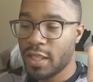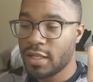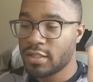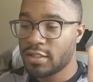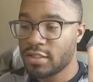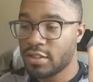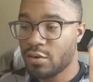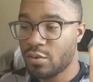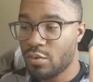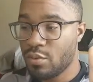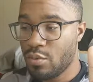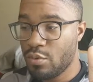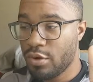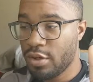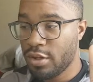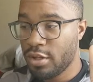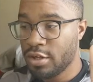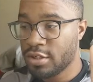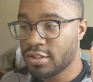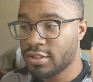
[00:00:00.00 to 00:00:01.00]
So
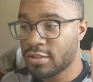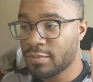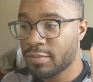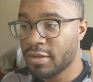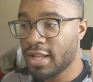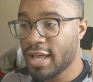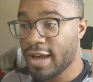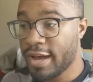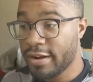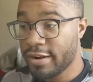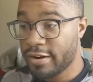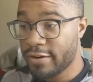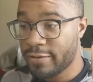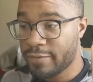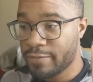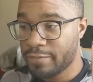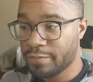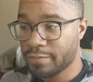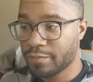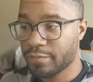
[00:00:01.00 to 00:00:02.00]
your supplier,
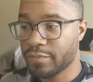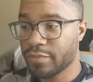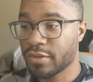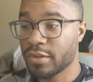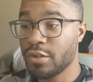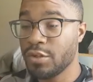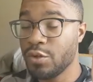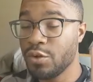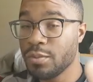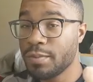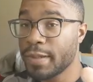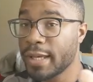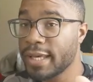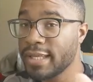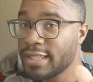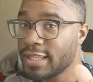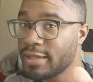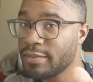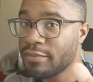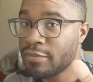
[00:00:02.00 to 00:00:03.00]
you
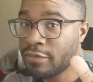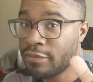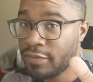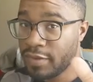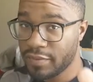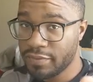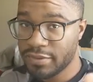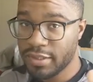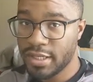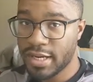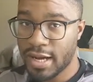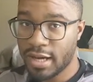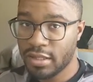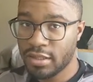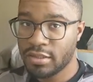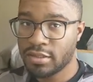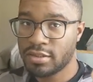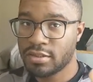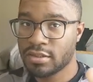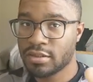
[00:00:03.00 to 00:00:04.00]
paid them
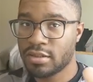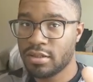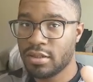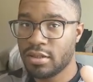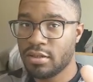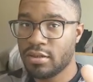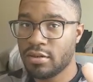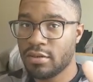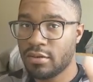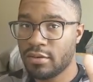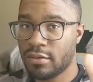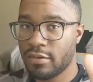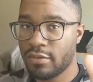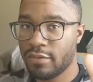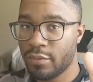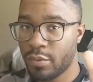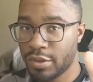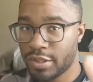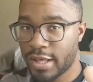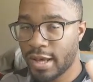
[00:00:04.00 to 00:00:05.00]
$50
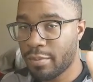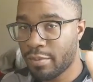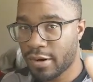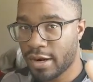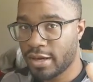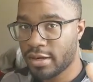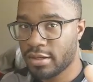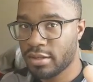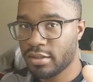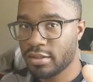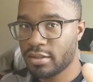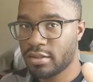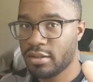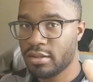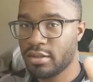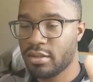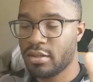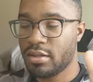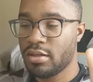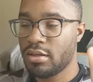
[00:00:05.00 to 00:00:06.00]
for that product.
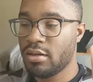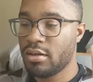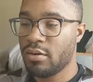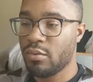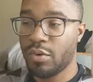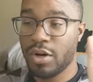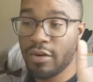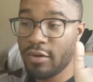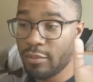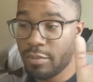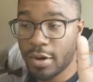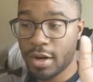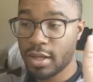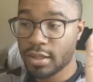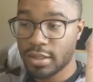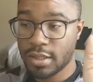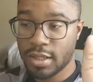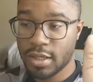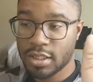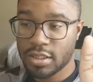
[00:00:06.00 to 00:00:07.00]
Whatever
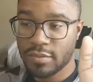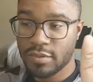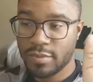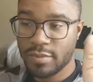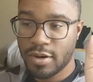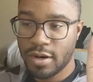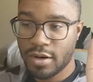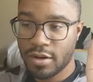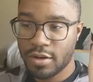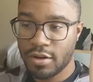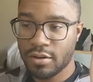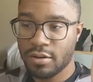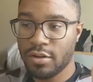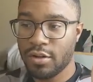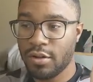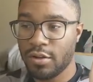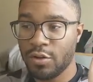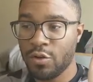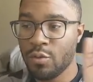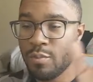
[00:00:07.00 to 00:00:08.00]
product the customer bought,
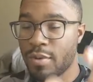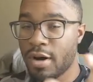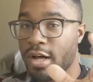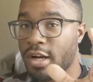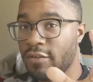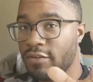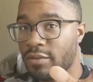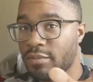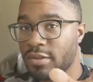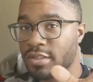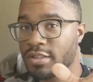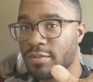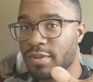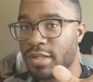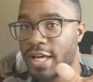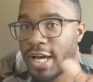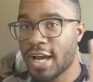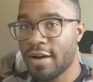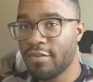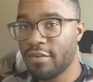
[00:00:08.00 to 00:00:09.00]
you bought it from the
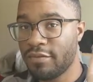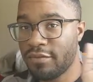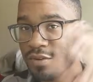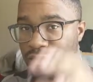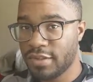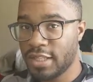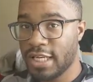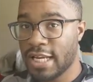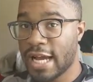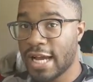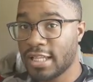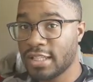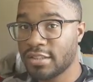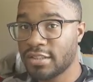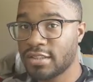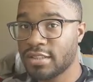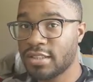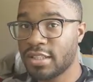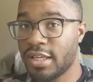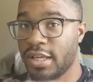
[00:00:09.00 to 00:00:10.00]
supplier for
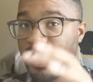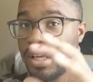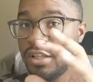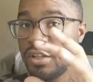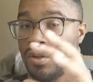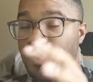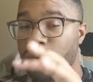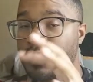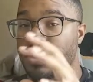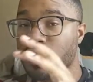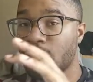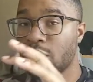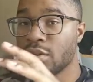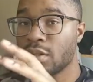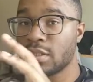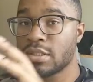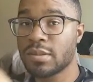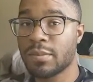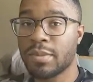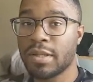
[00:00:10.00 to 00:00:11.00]
$50 and you told
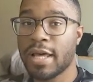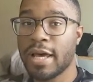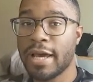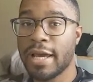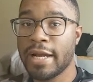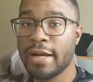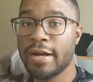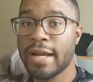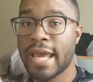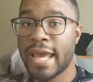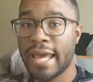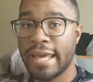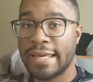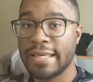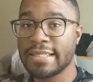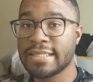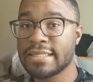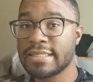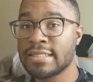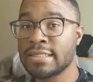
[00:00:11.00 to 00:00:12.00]
the supplier,
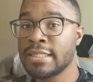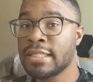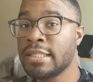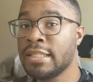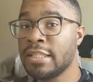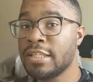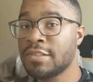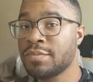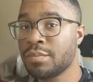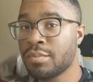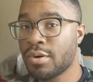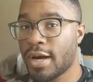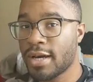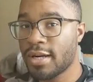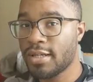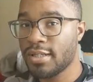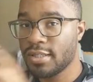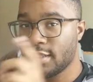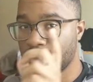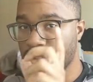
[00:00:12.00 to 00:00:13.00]
hey, send this
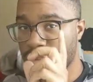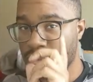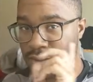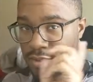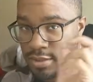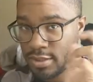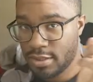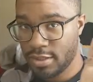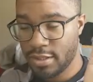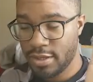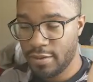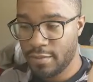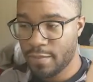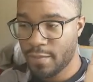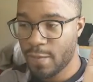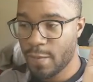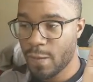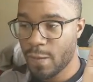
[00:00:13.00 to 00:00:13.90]
product to them.